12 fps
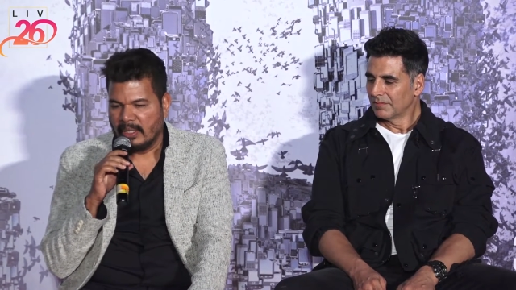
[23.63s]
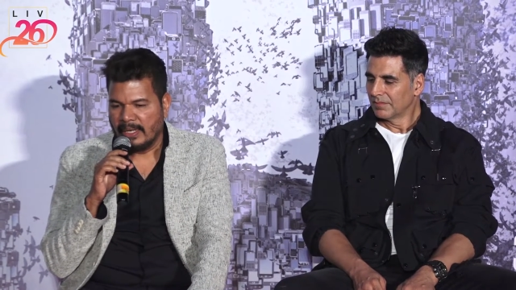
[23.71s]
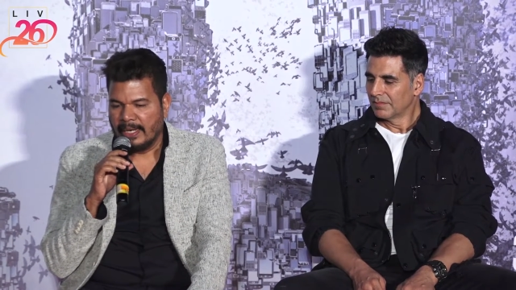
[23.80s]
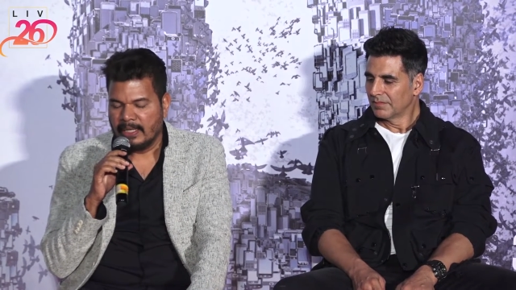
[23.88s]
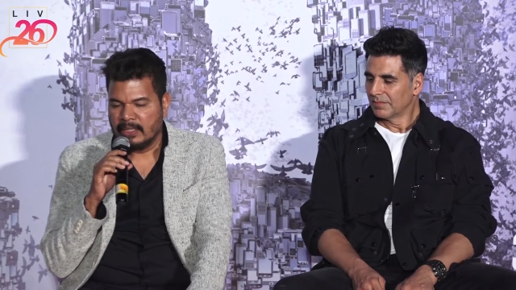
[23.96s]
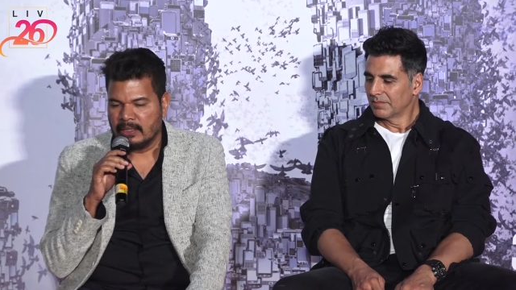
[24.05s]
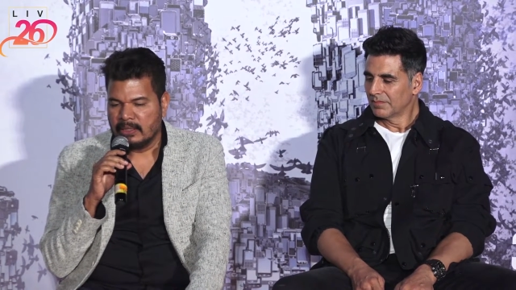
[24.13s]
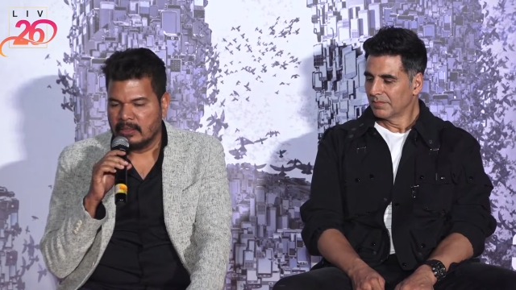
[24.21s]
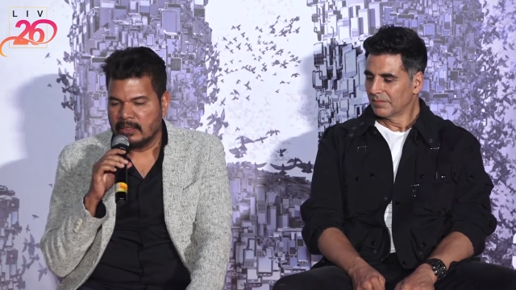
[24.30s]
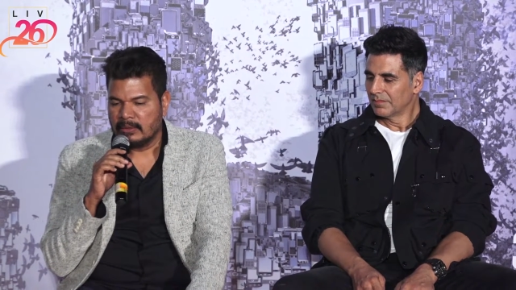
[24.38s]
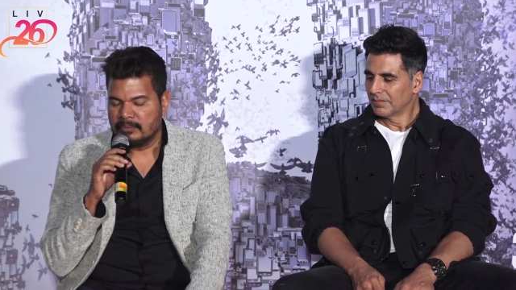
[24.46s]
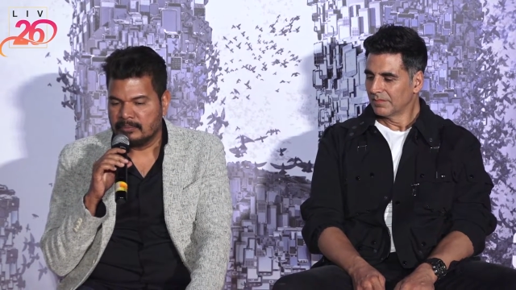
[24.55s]
Speaker 1: and
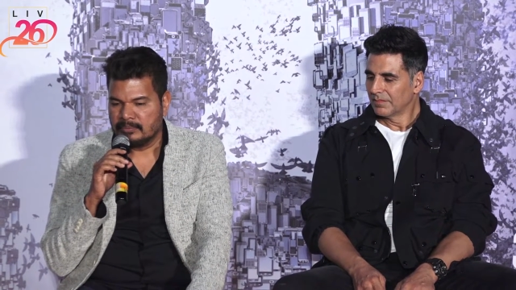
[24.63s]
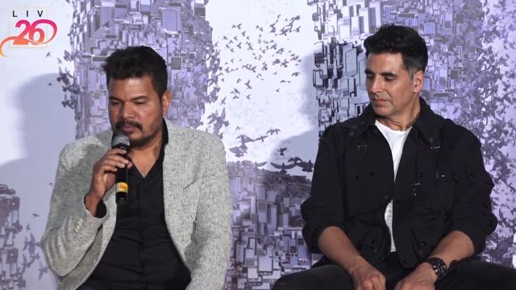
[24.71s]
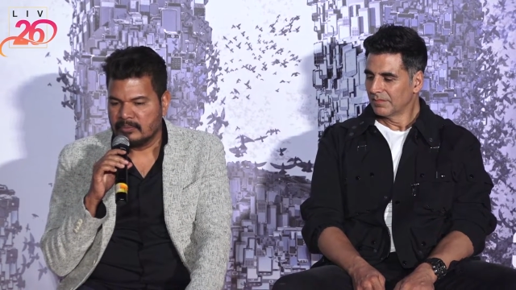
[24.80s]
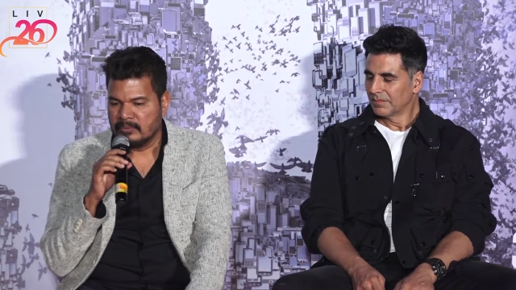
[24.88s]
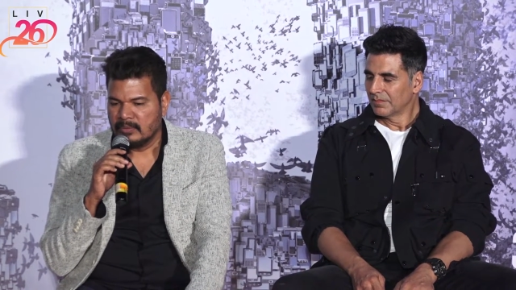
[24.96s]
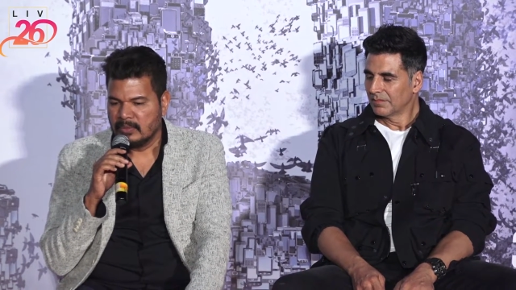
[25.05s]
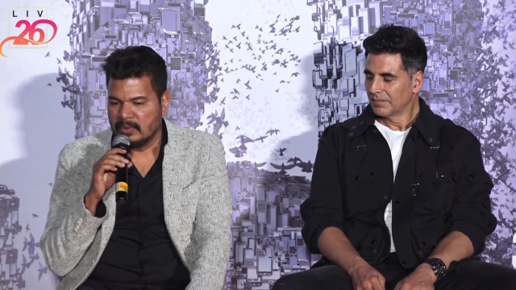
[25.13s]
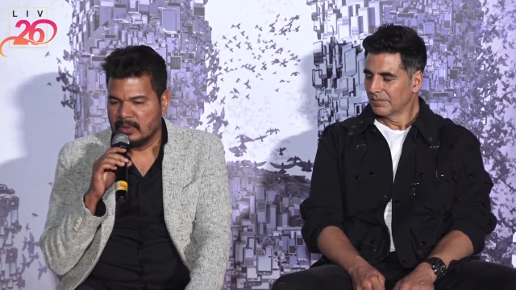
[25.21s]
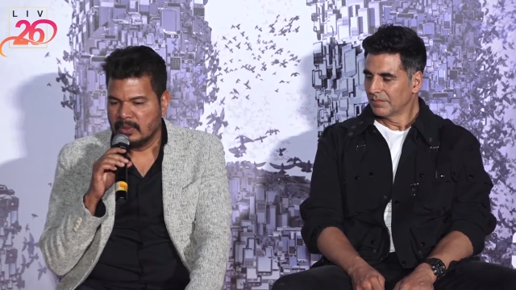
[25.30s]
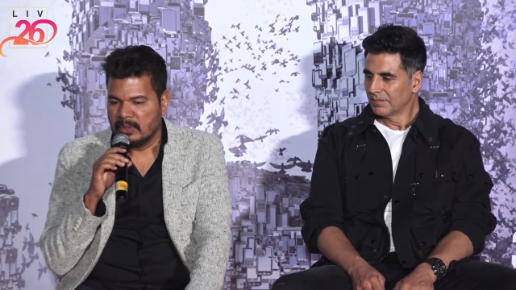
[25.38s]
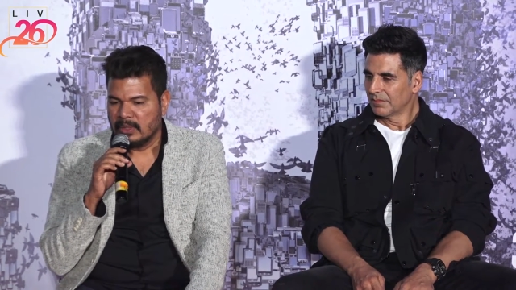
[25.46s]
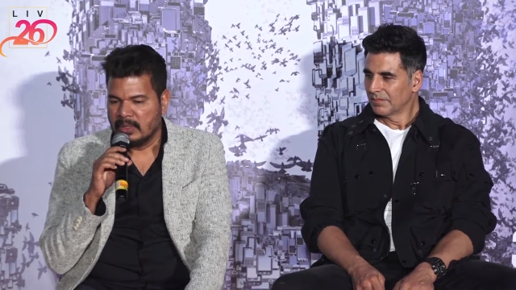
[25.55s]

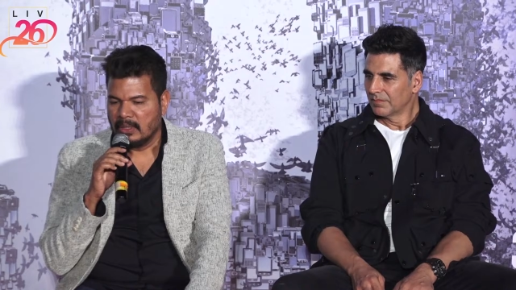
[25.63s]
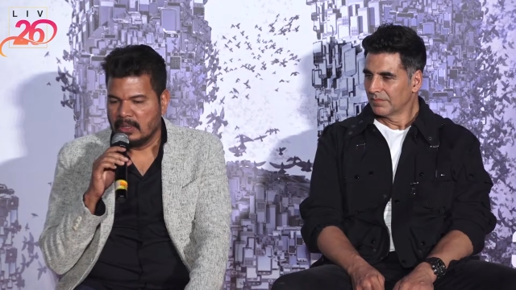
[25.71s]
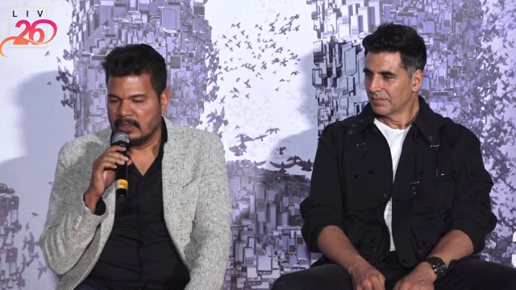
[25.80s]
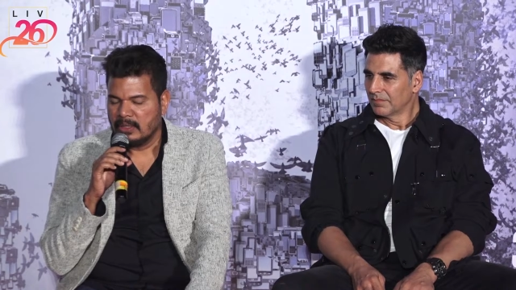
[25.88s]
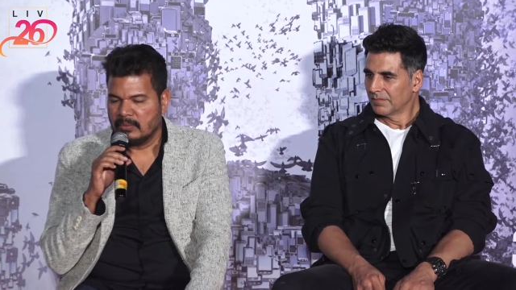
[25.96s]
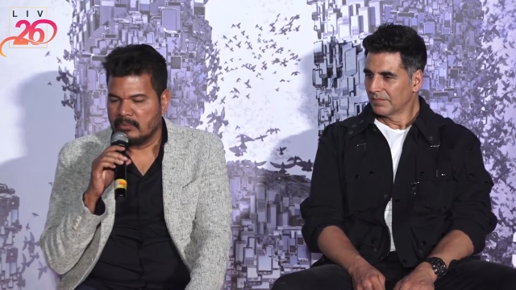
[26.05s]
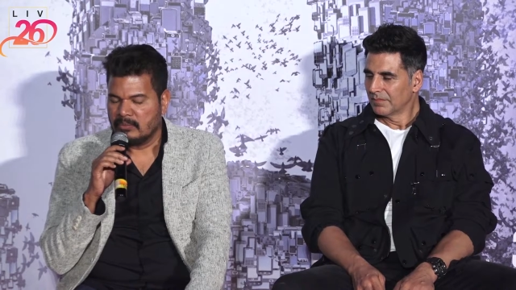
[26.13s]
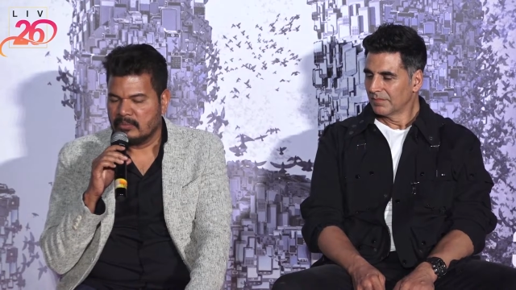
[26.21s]
the